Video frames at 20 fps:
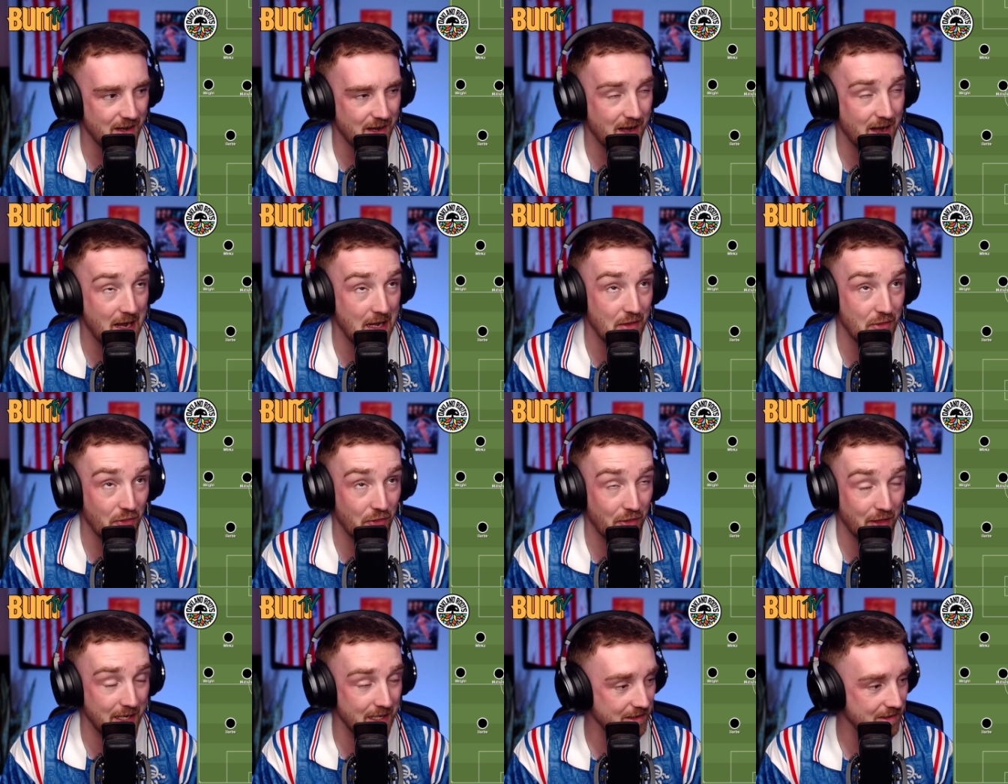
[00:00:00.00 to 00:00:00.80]
I
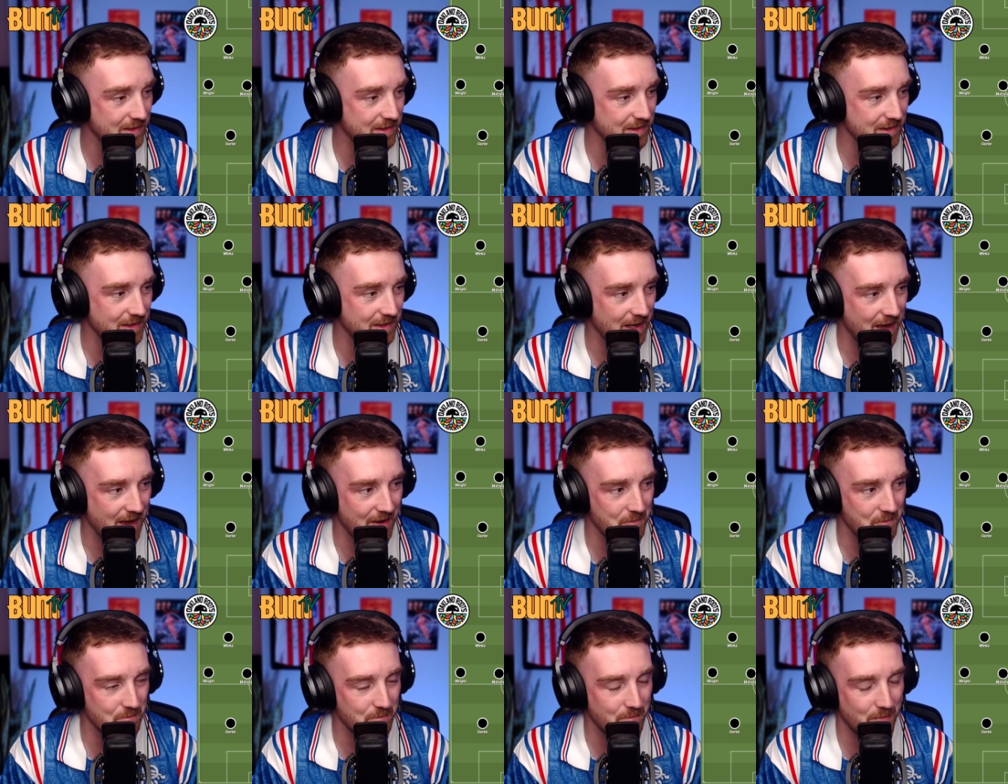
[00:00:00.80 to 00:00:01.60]
think.
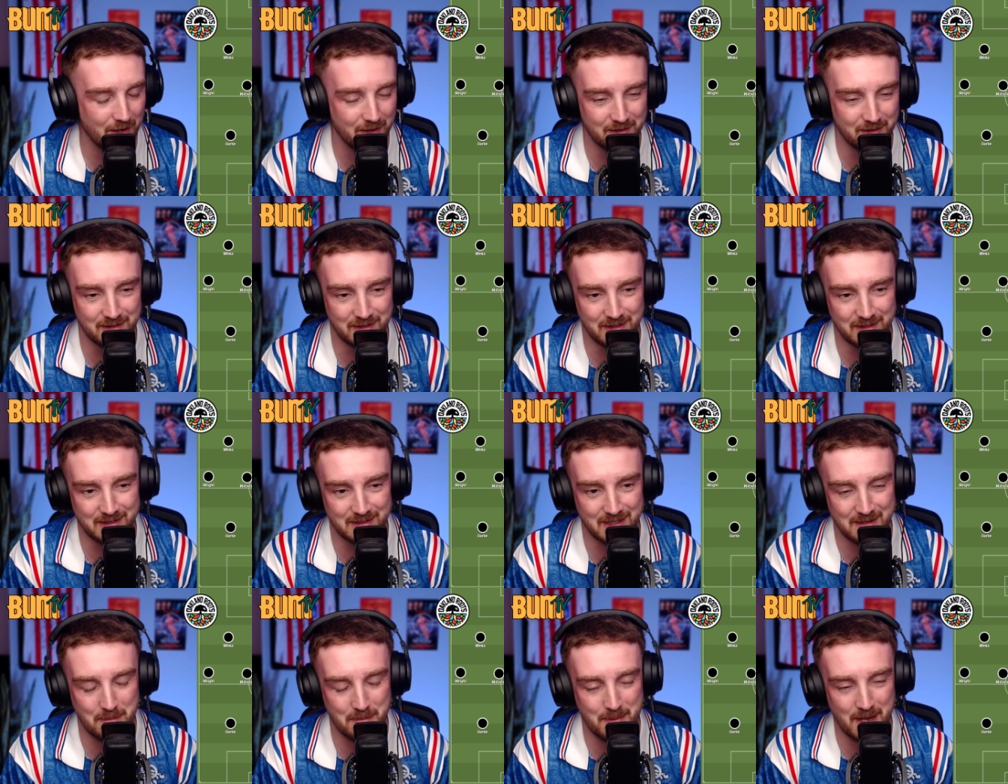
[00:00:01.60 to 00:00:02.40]
Um, but
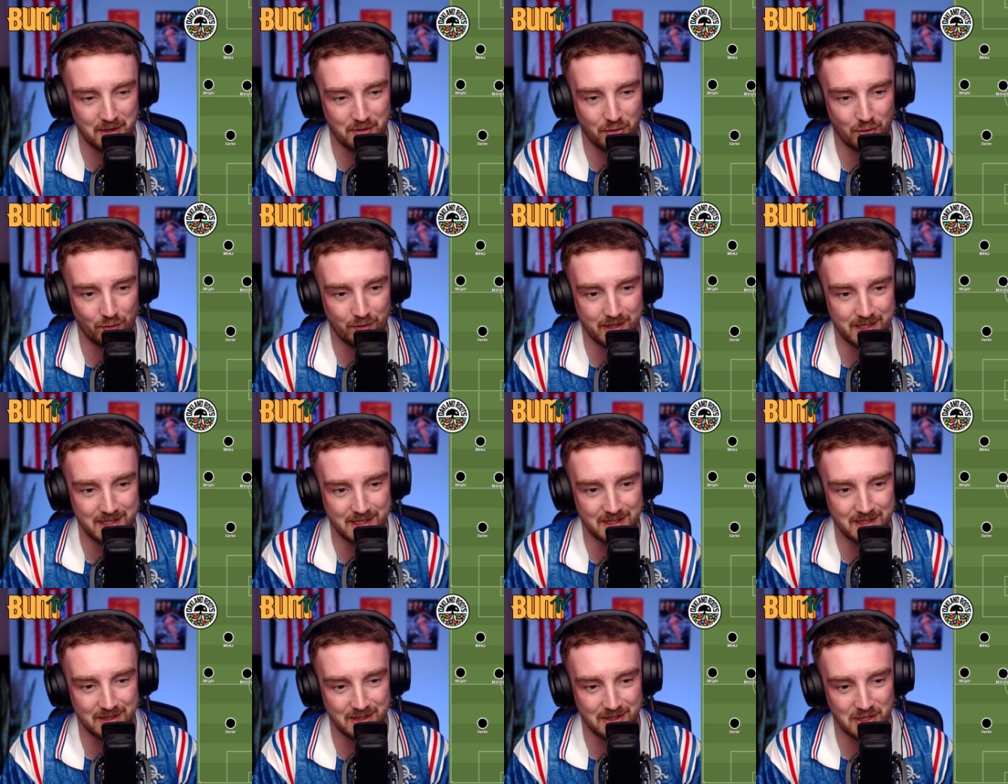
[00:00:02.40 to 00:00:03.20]
keeper back three,
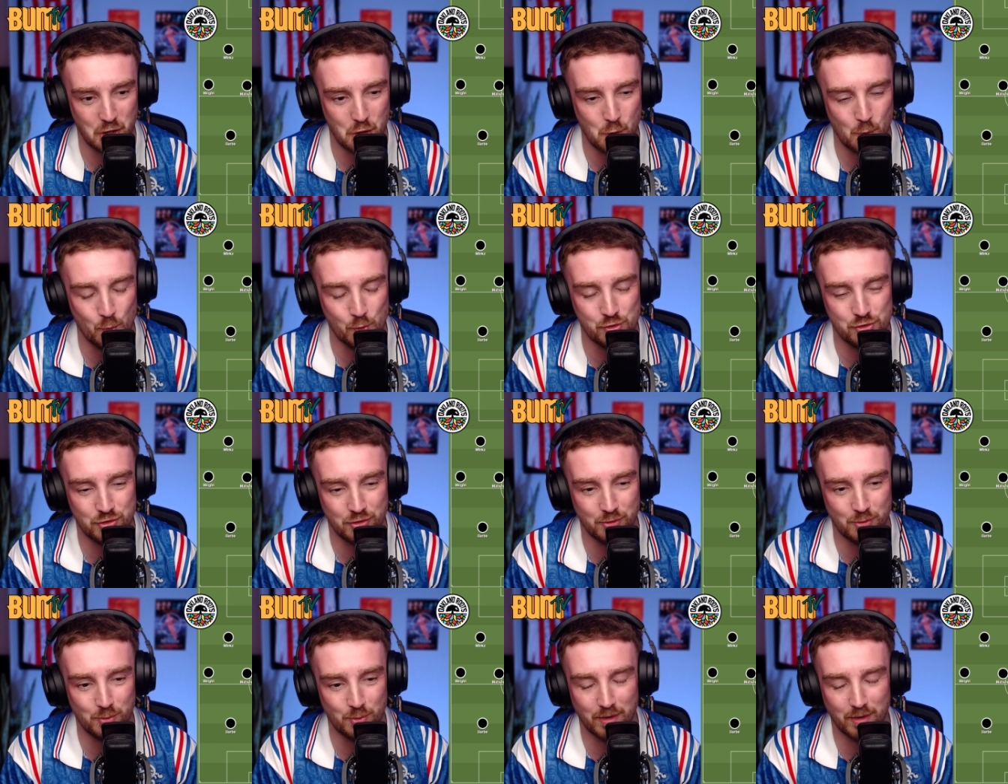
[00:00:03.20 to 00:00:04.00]
who would
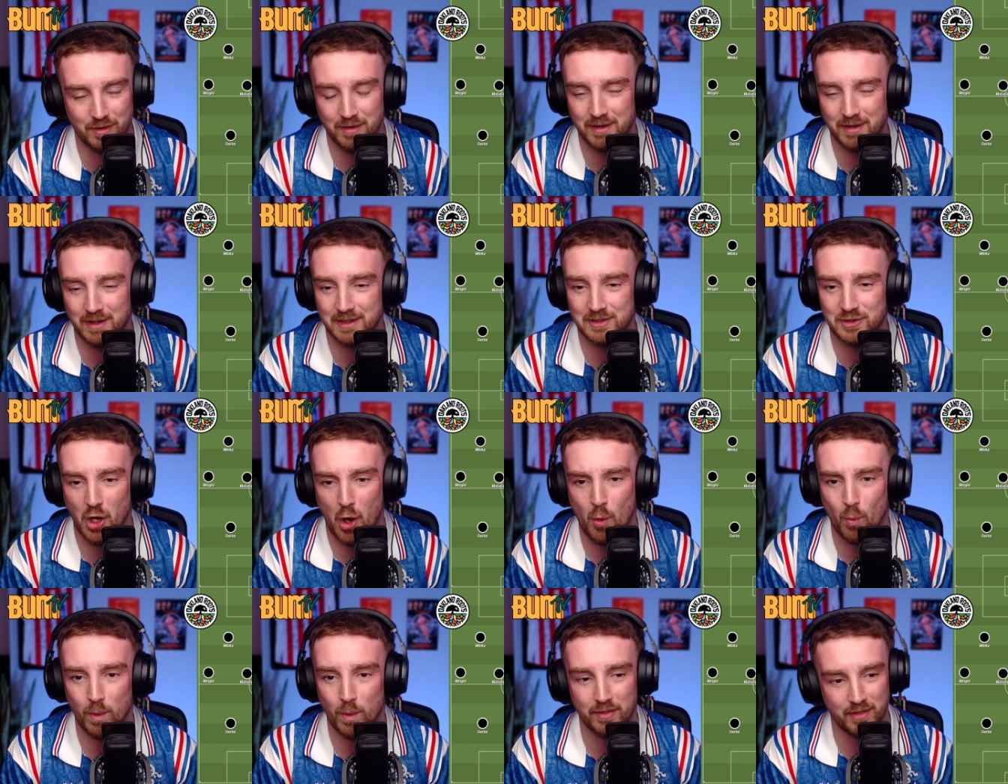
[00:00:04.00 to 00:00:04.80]
you go
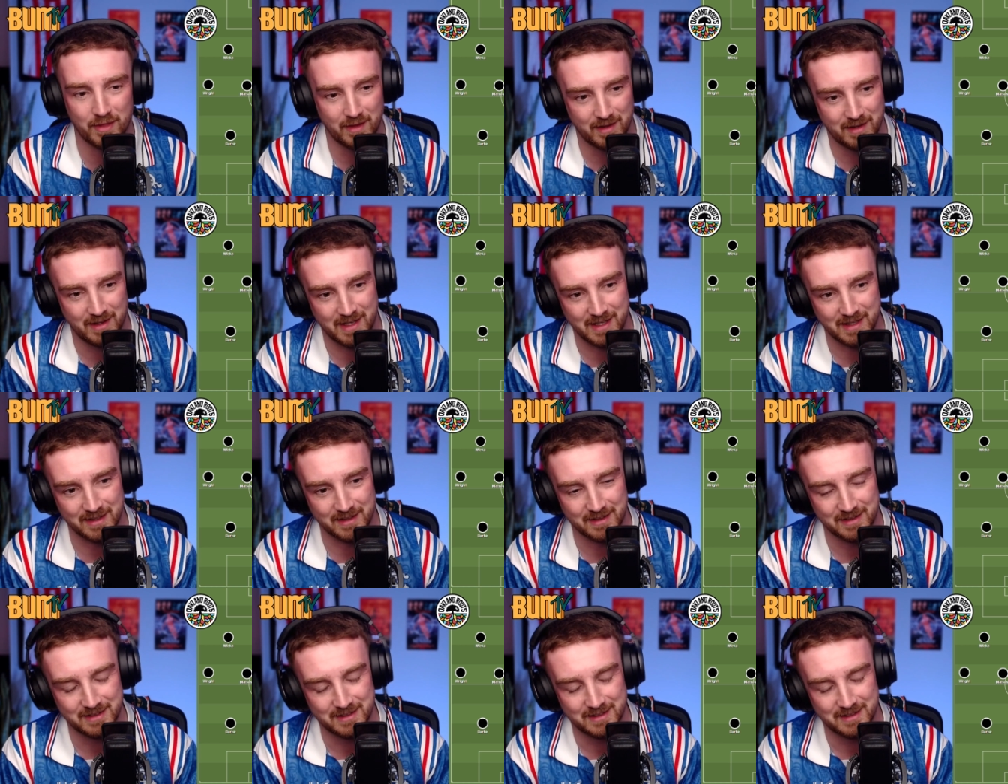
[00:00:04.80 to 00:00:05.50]
with here?